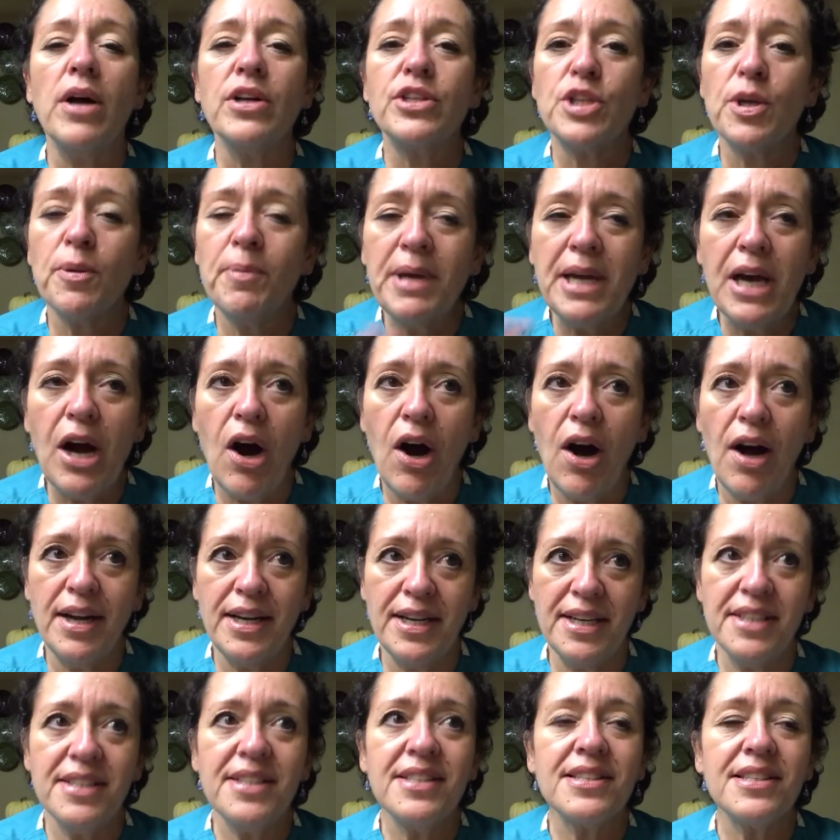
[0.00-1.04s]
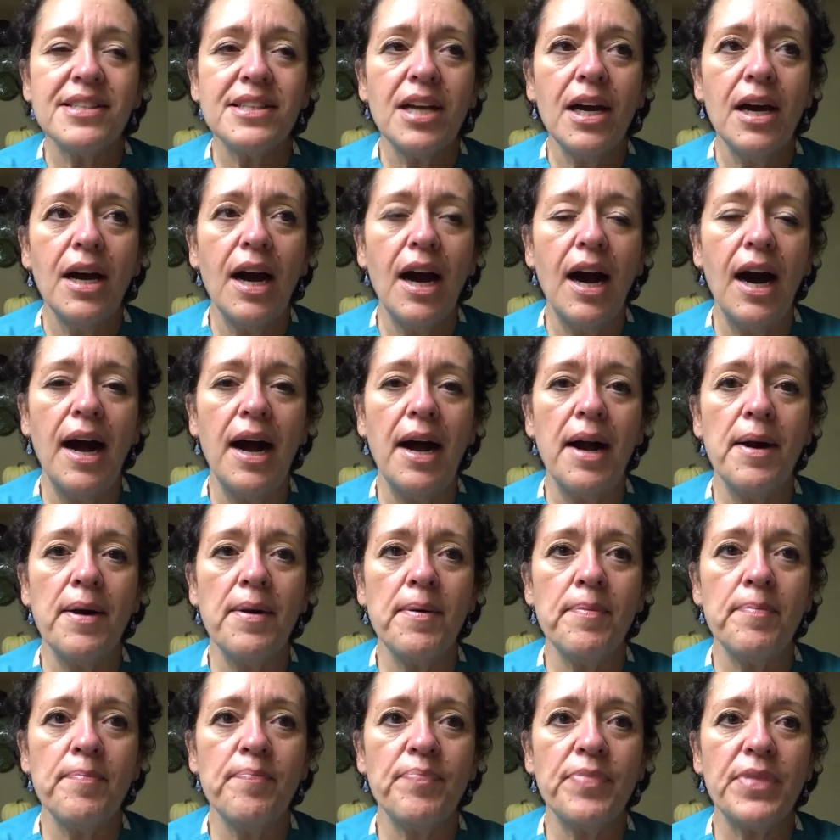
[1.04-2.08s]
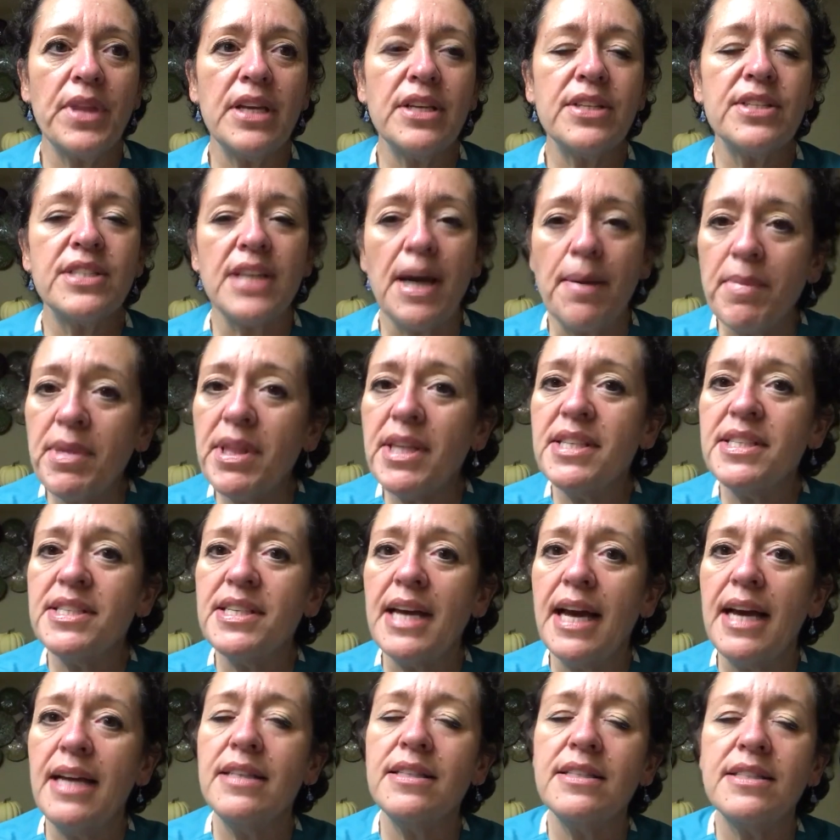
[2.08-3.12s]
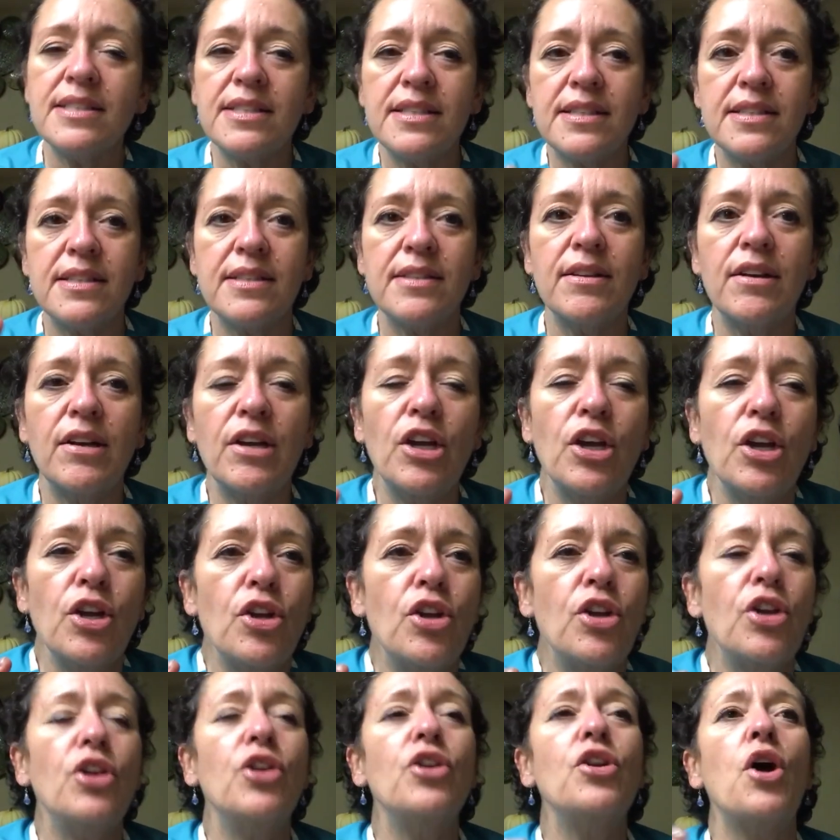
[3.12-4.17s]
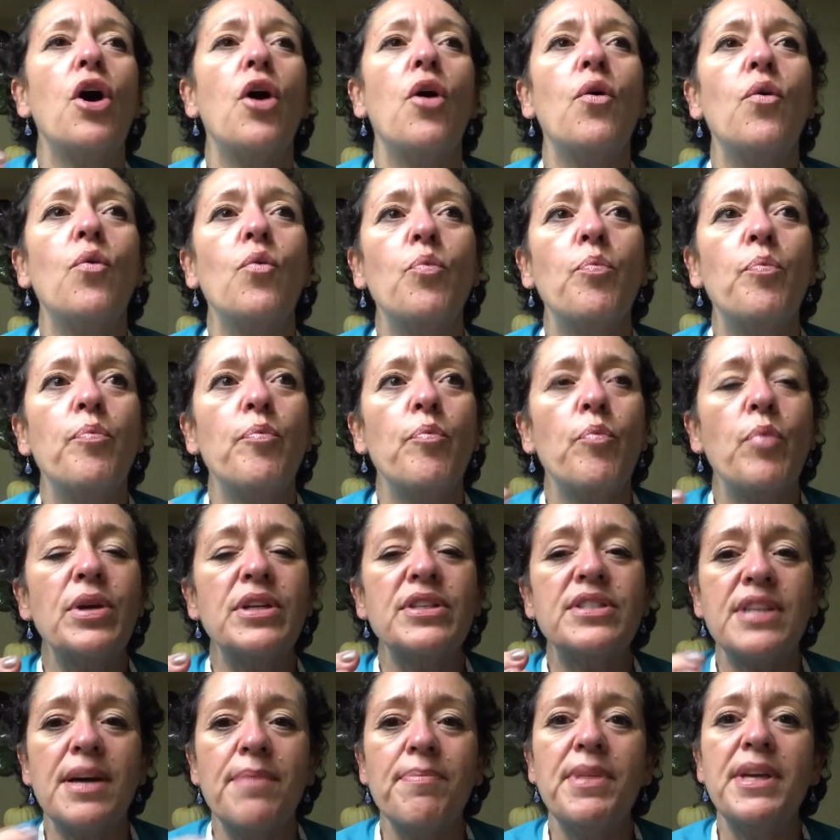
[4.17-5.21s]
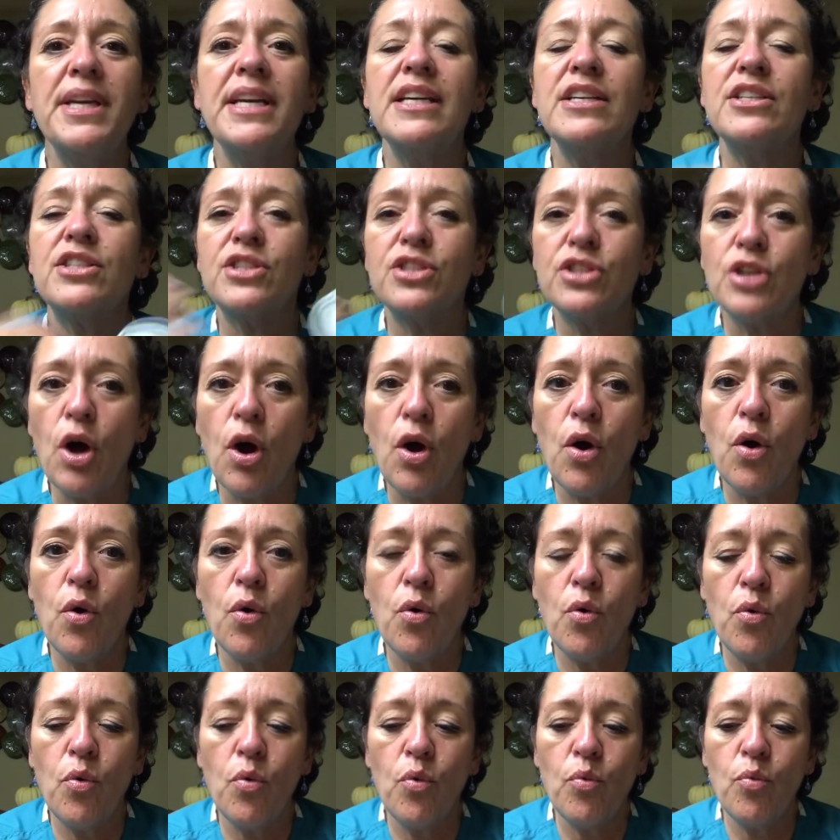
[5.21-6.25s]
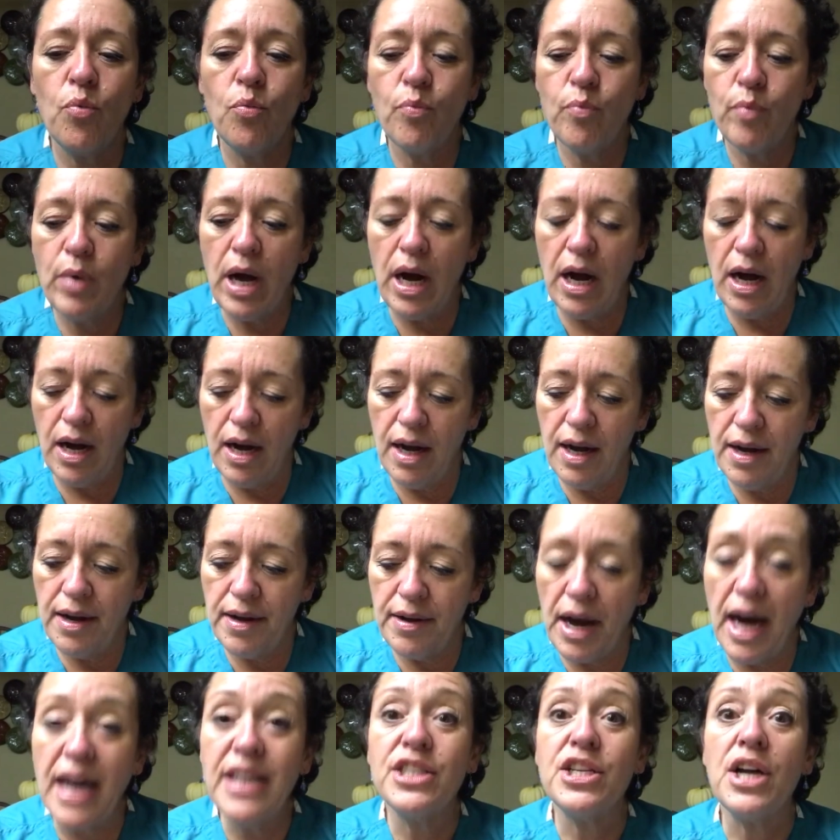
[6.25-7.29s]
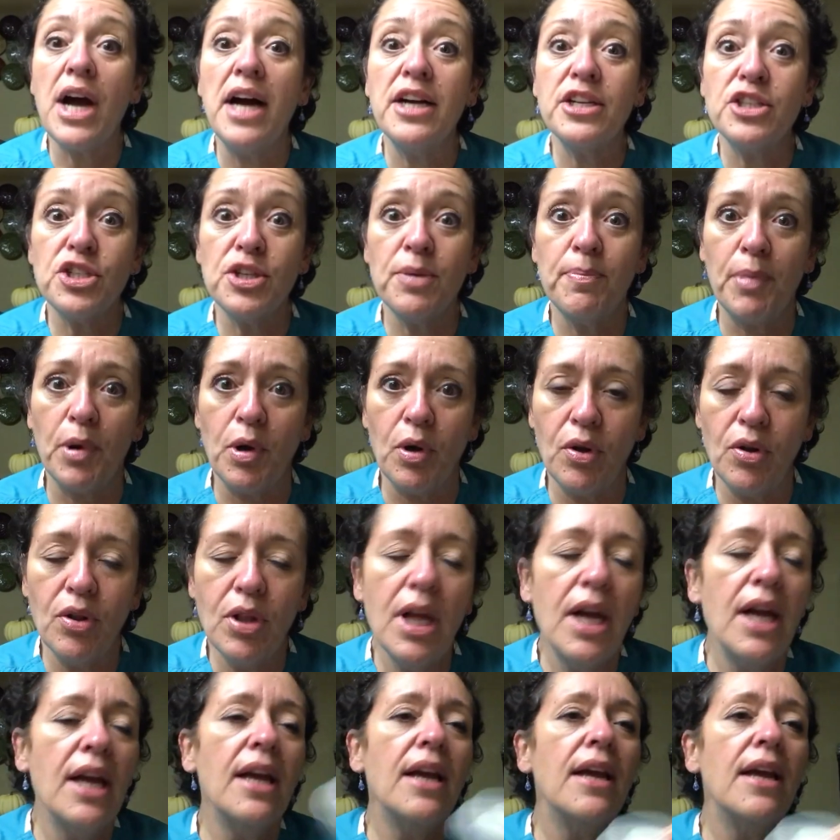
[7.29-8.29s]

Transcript: to be honest, some of the scents, you know, when something is so untouchable,